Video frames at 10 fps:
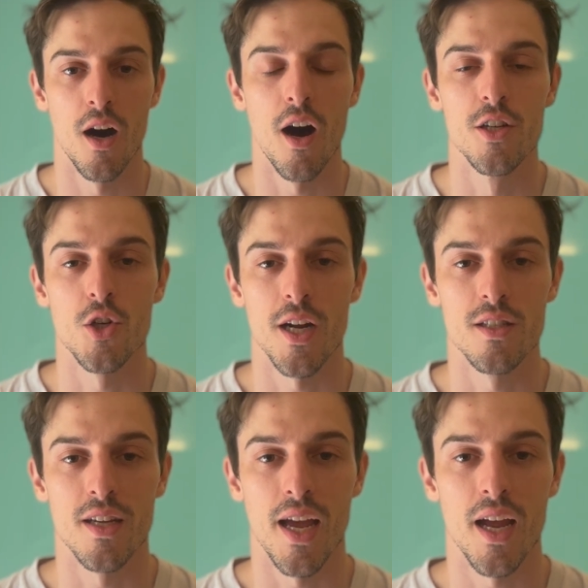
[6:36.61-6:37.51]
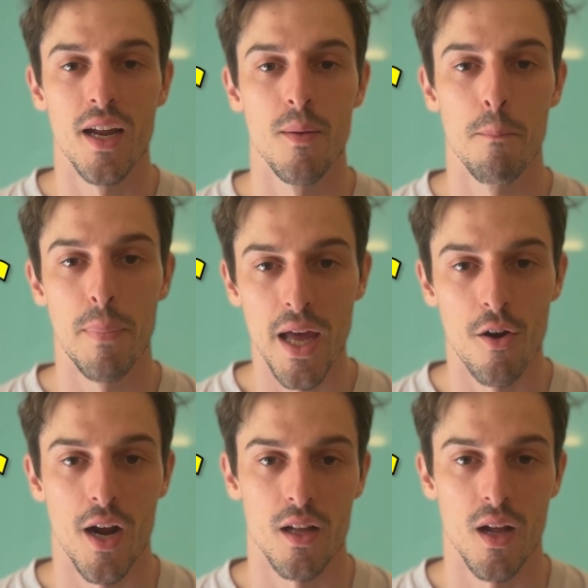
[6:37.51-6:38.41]
on trying to get better
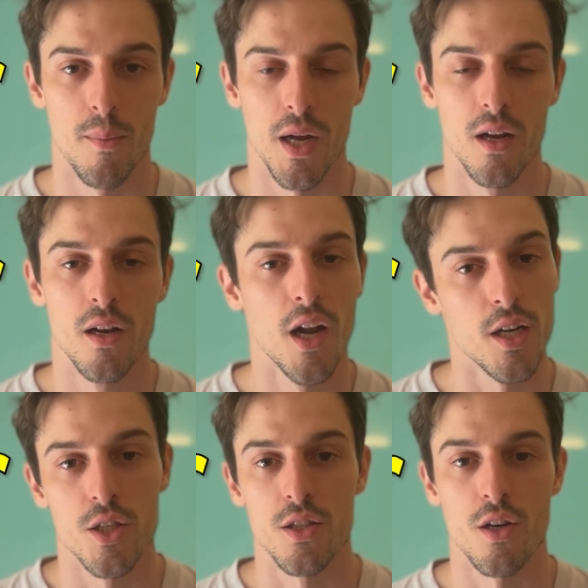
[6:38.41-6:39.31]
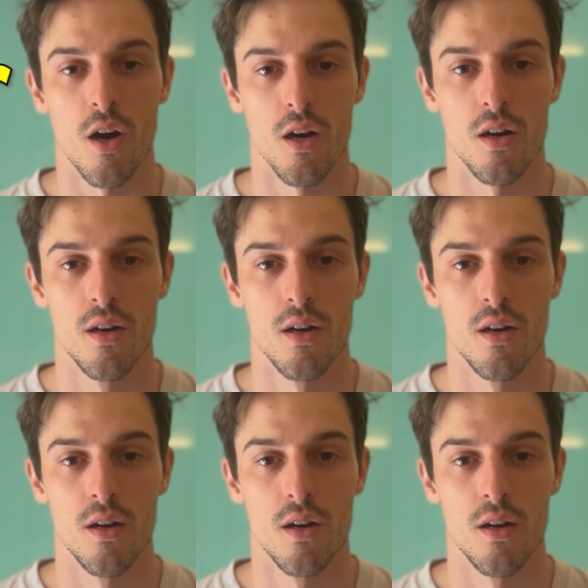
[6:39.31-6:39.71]
at climbing, not just stronger.